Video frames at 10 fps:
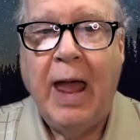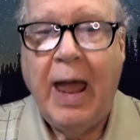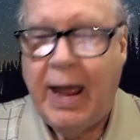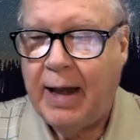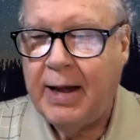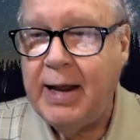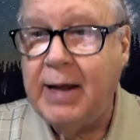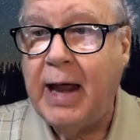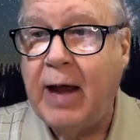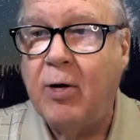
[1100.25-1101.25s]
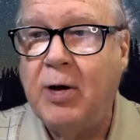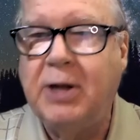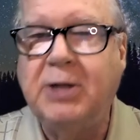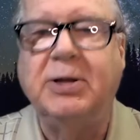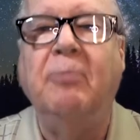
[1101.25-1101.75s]
And he
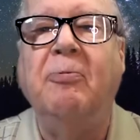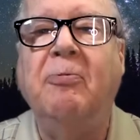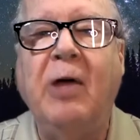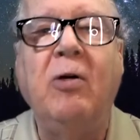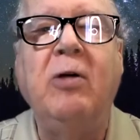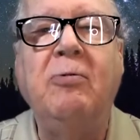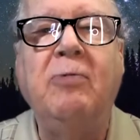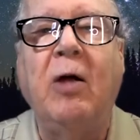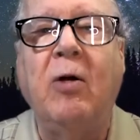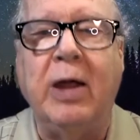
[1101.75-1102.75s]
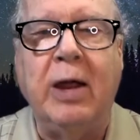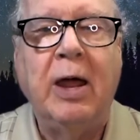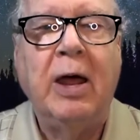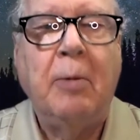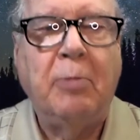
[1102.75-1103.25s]
inherited some very, very
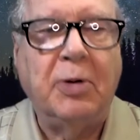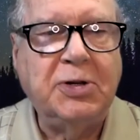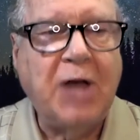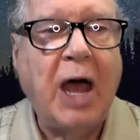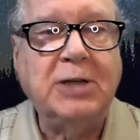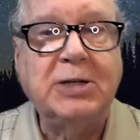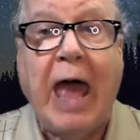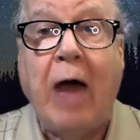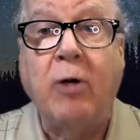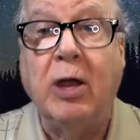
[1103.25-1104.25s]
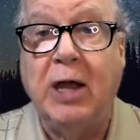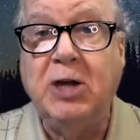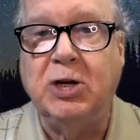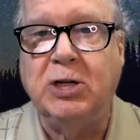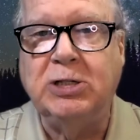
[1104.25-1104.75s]
precise
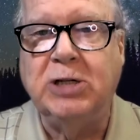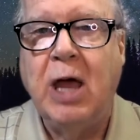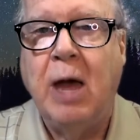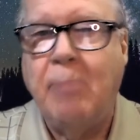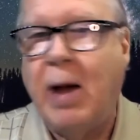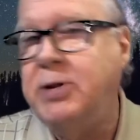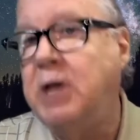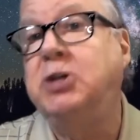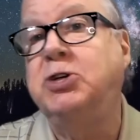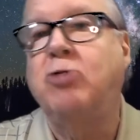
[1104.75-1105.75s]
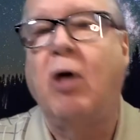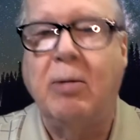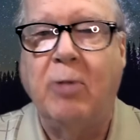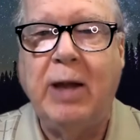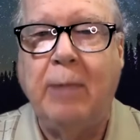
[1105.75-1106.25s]
calculations by a Dutch
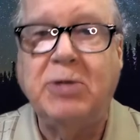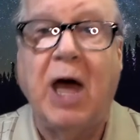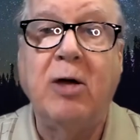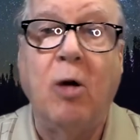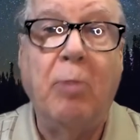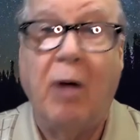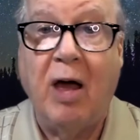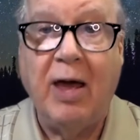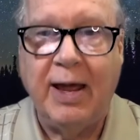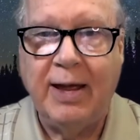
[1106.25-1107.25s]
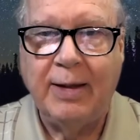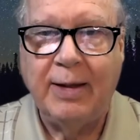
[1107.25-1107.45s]
astronomer named Tycho Brahe.